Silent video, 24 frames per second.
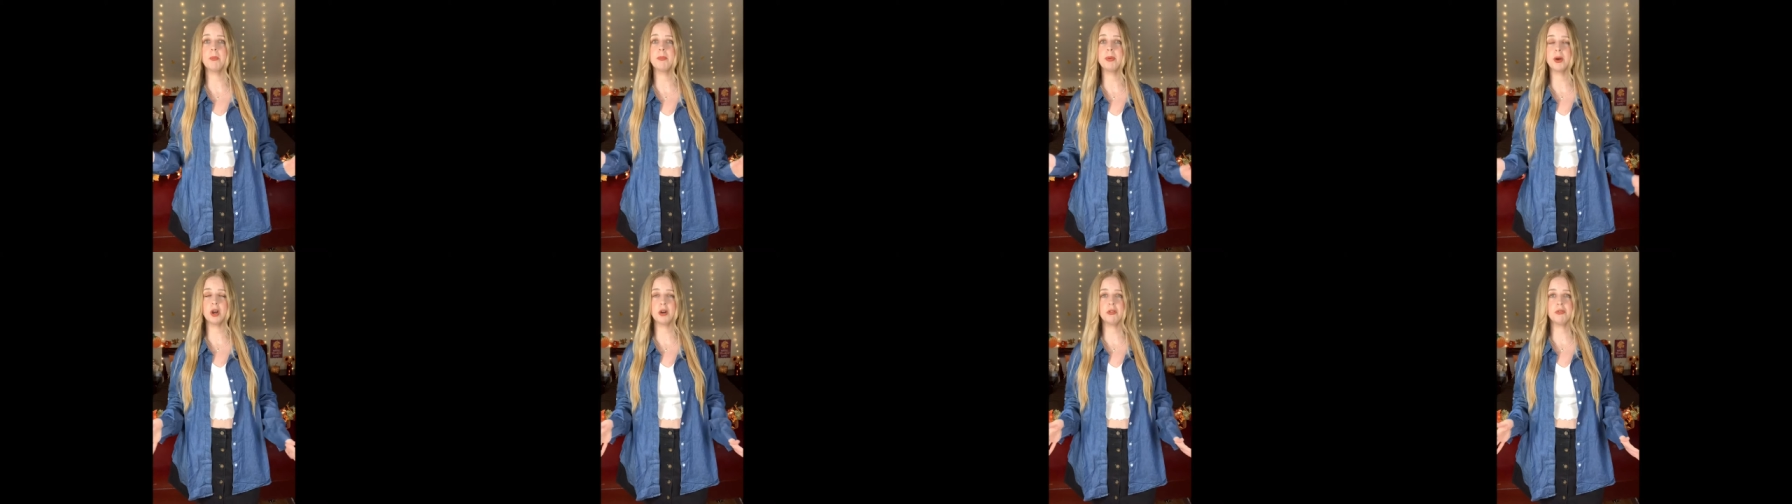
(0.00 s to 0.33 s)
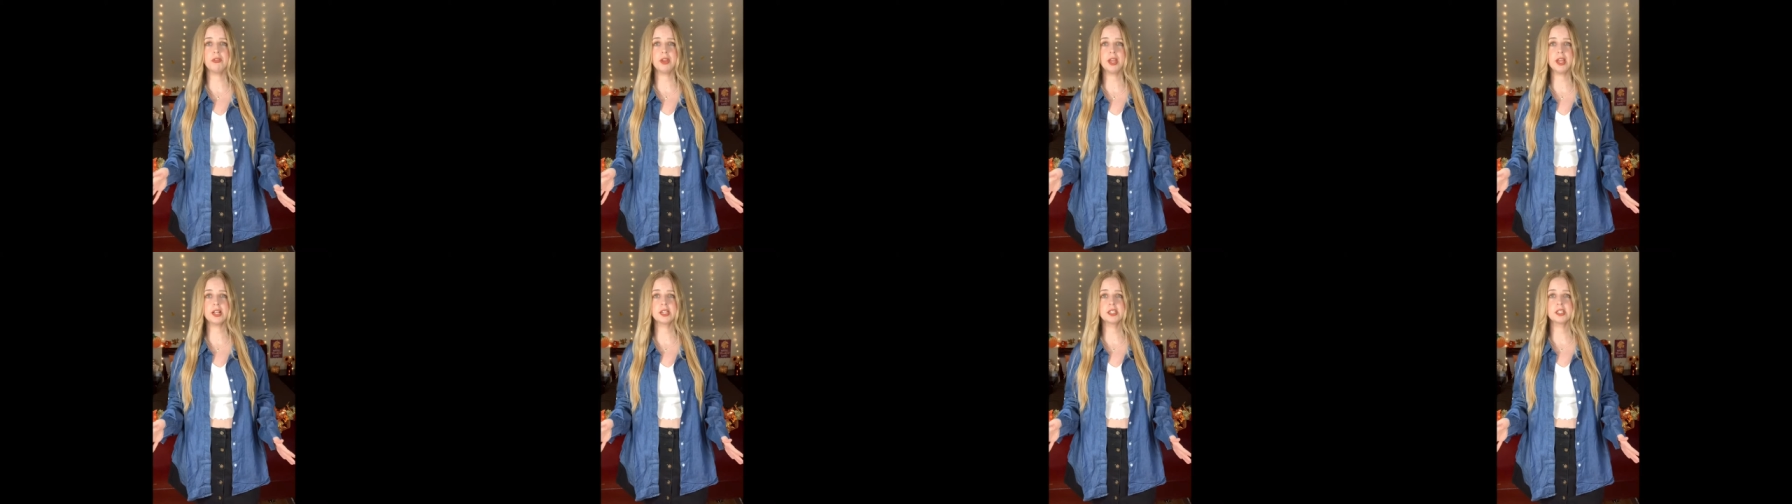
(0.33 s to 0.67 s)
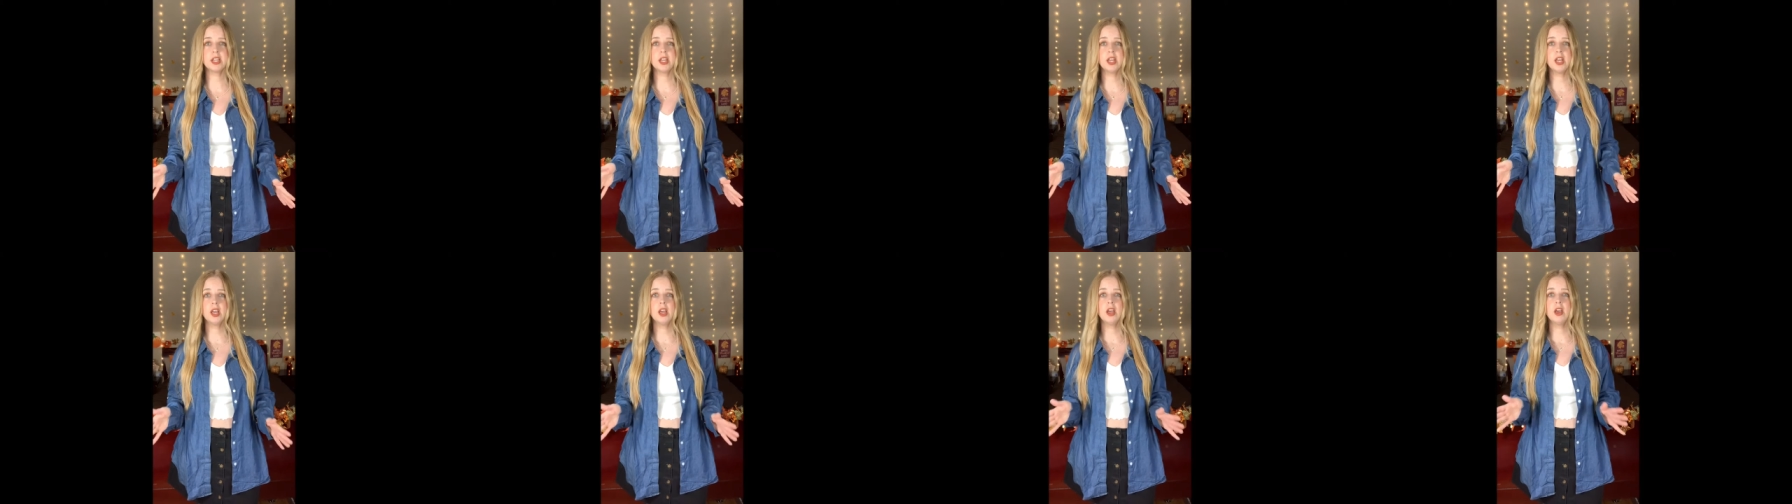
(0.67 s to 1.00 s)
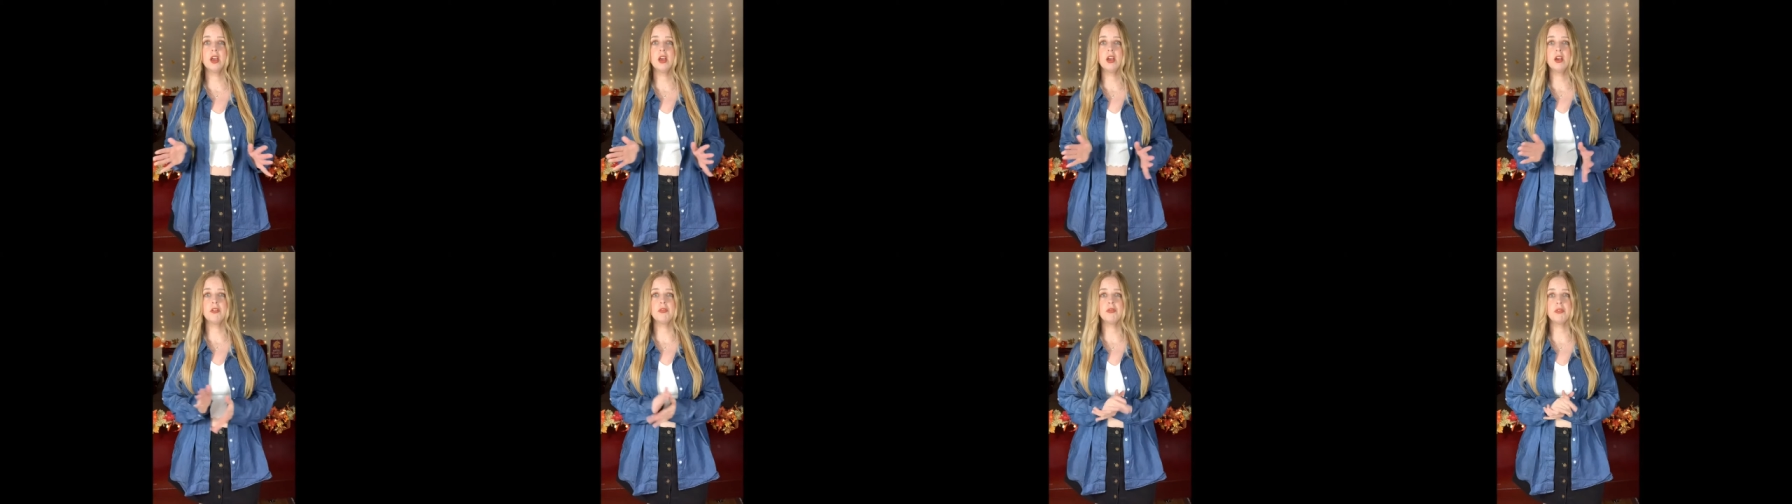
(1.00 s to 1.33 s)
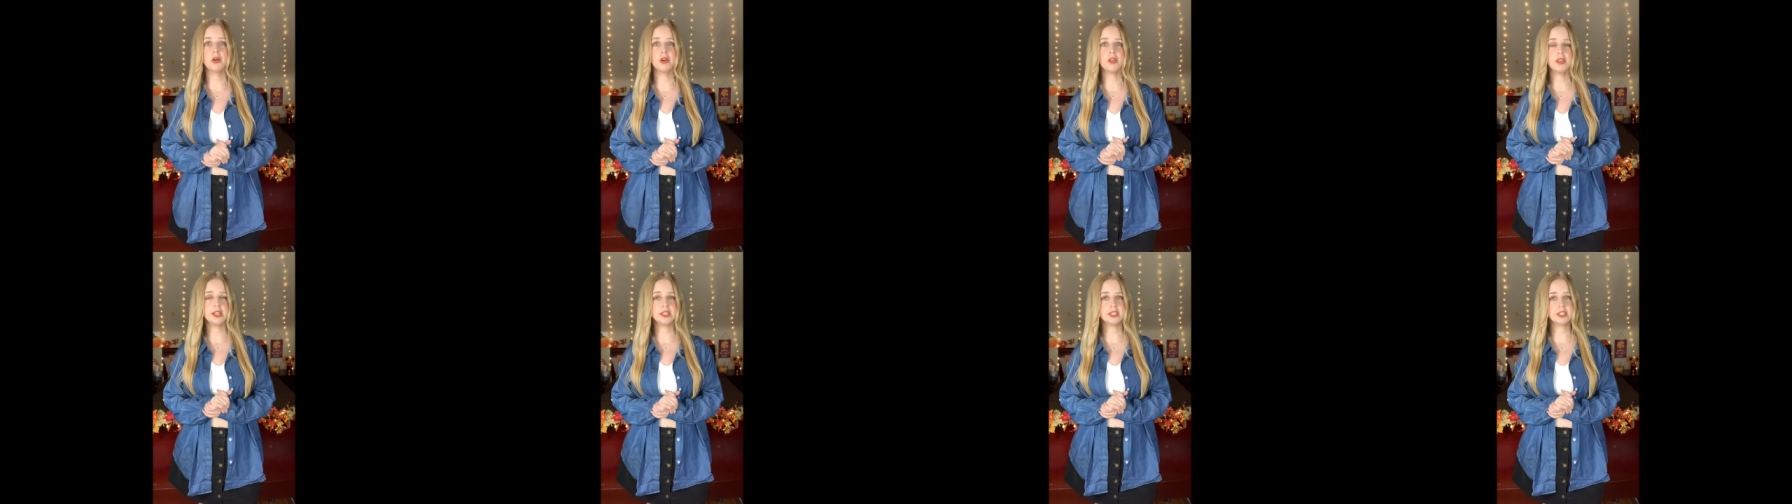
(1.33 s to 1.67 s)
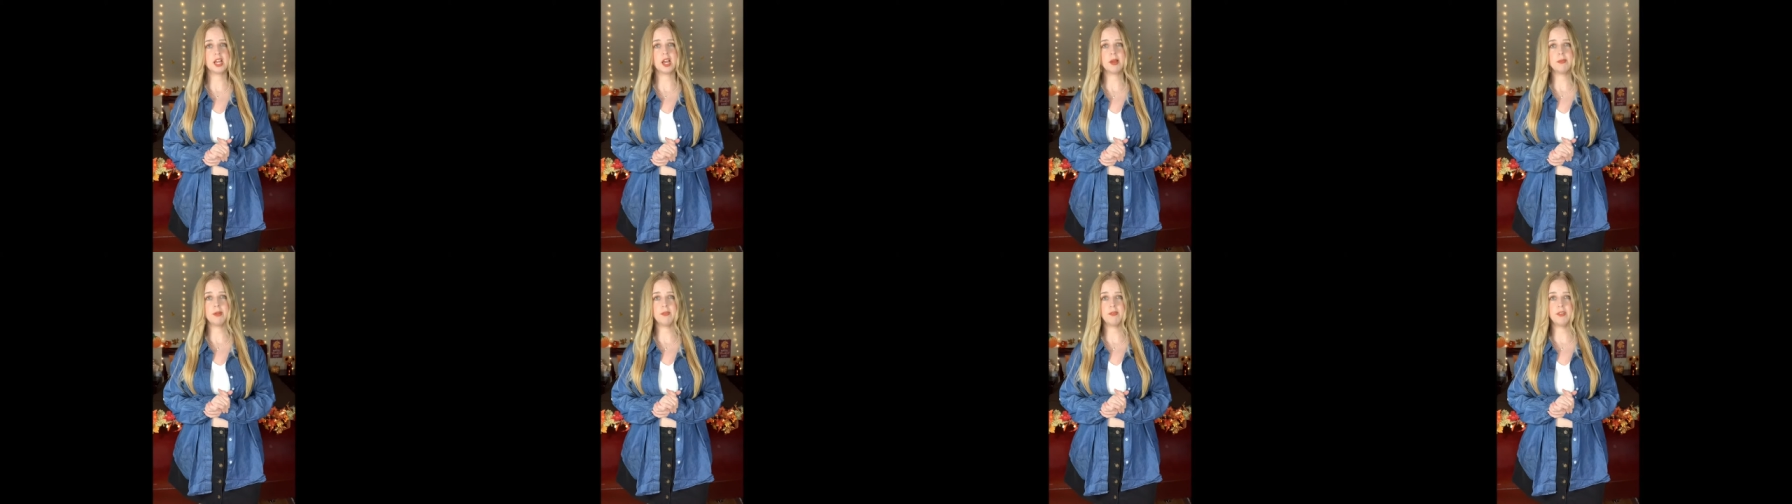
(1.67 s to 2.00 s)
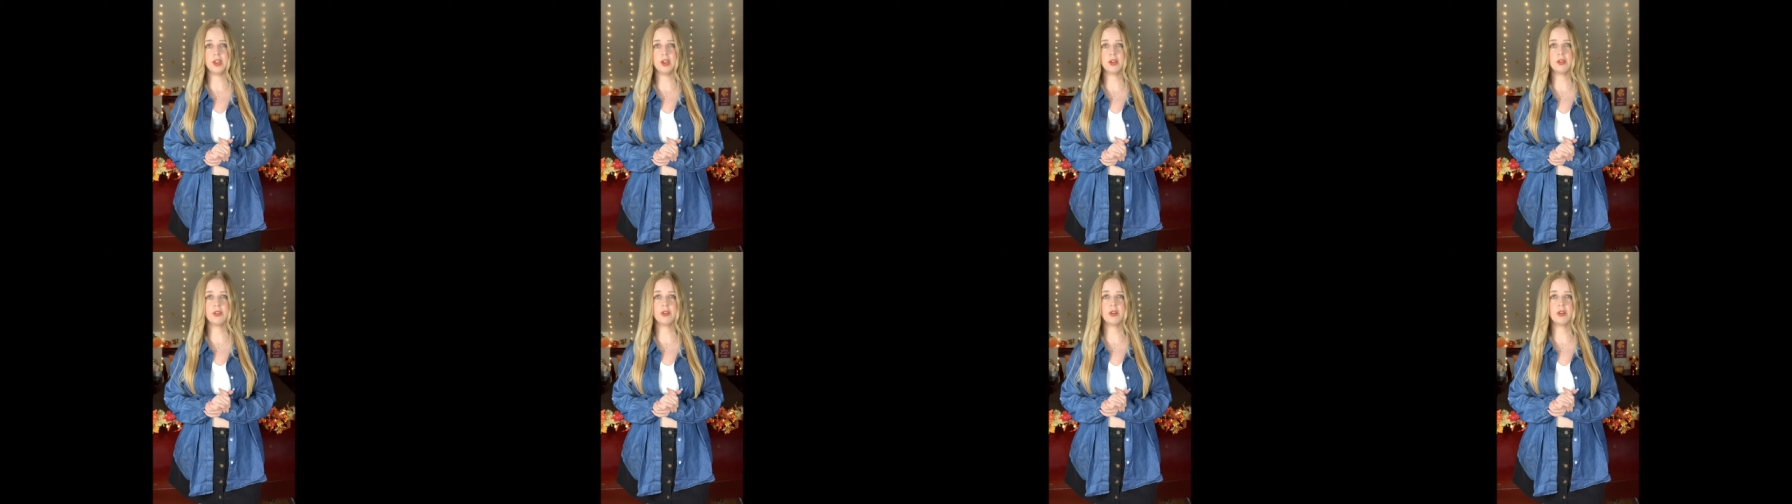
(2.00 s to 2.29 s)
perfect for this time of year.